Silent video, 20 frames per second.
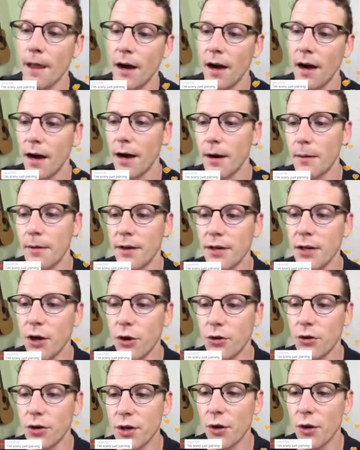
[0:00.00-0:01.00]

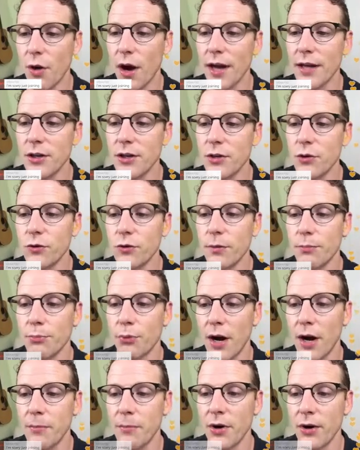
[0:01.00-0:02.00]
No, I use it
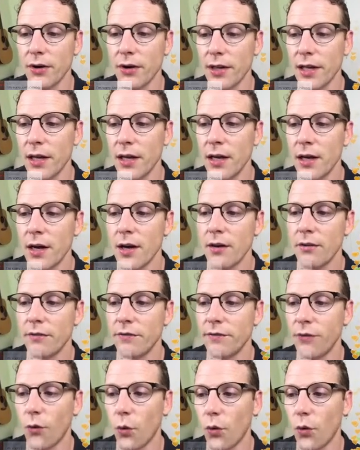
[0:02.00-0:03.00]
primarily
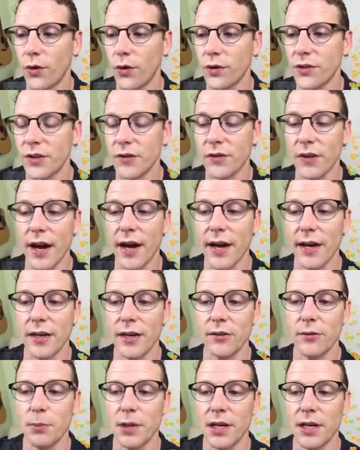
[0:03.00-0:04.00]
for
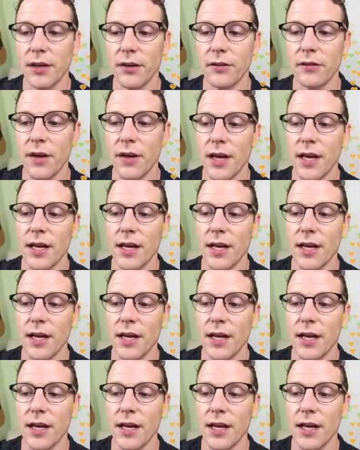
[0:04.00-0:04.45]
designs because